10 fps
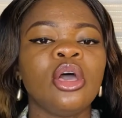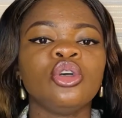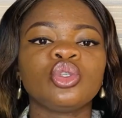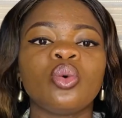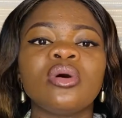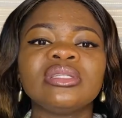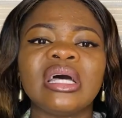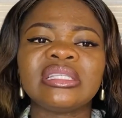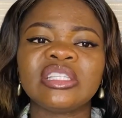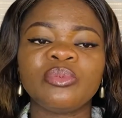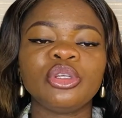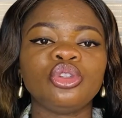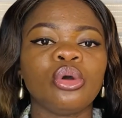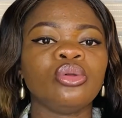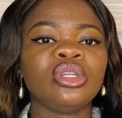So once that is being
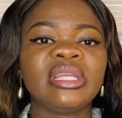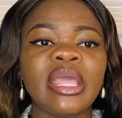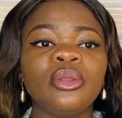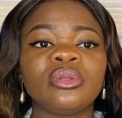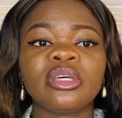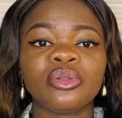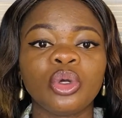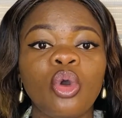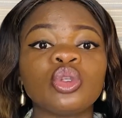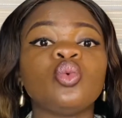done, then you tell the court